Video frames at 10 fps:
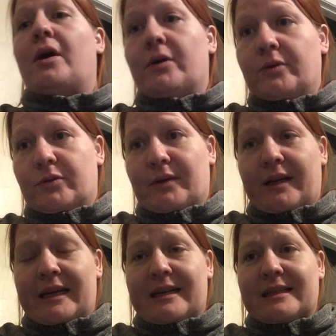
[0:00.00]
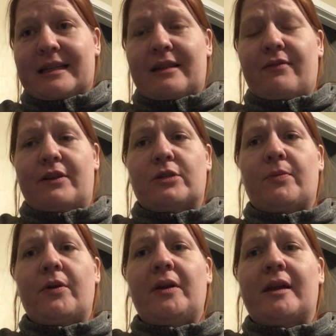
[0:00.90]
Who's ready to see the finished
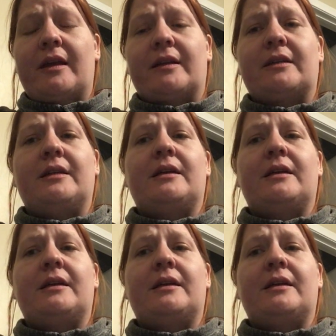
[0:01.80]
product?